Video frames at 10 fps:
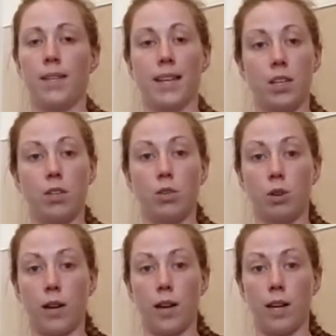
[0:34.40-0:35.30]
get
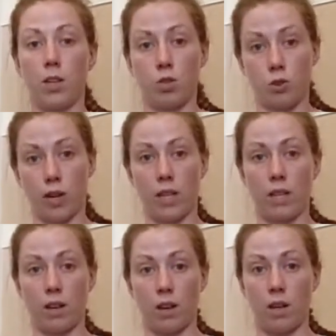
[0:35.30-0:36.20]
into a
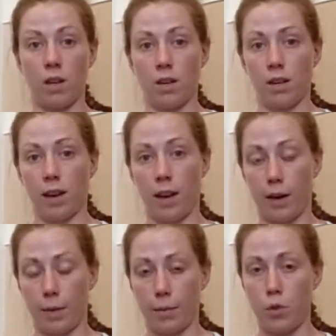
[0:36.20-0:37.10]
straighter
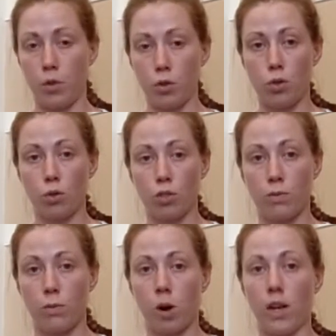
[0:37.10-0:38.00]
neutral
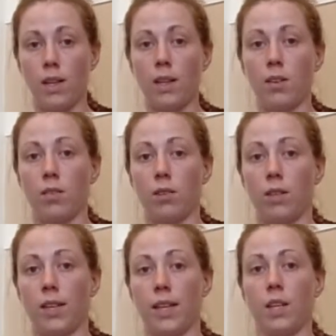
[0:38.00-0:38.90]
spine and
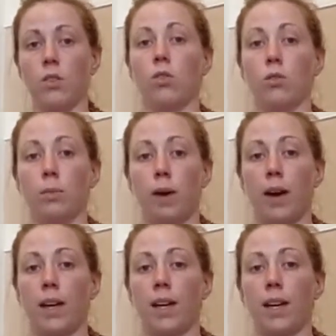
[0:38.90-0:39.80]
get into the
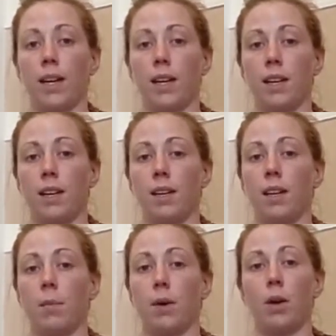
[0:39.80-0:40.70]
pancake in
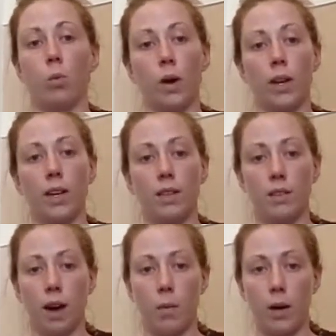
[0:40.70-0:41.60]
a better way
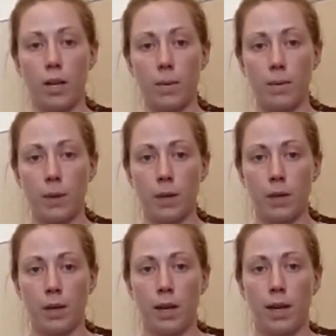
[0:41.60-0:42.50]
that way.
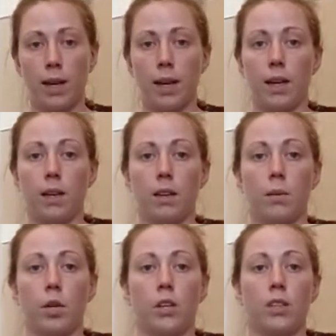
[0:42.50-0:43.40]
And
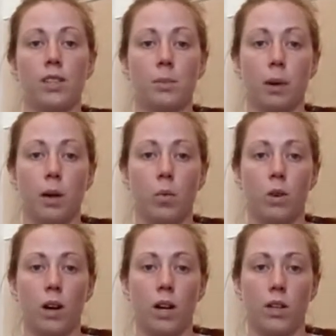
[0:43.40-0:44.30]
I'm going to explain
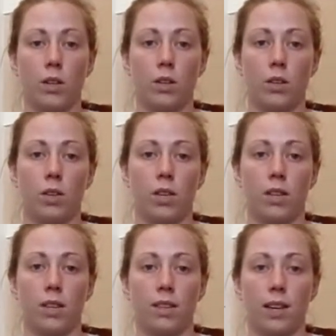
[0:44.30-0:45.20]
why I don't think
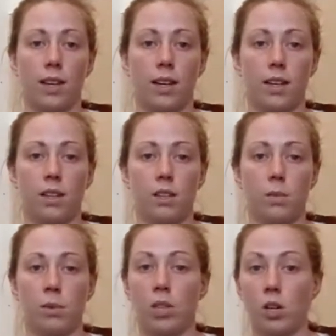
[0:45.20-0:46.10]
that that is
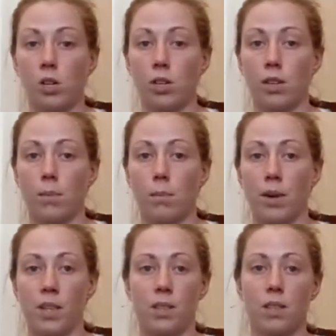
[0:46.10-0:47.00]
potentially the
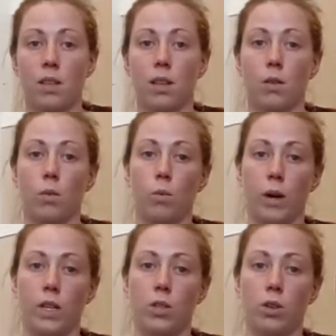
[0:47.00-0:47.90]
best
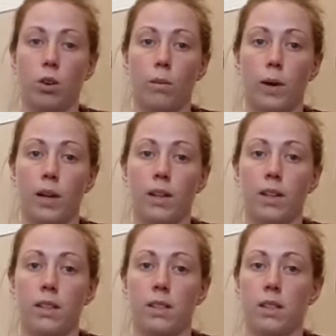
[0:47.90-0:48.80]
way to go about
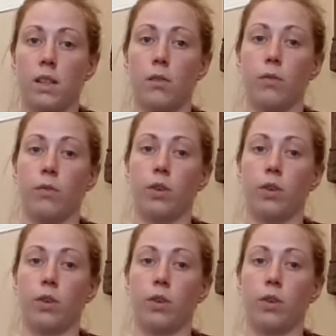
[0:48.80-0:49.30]
it if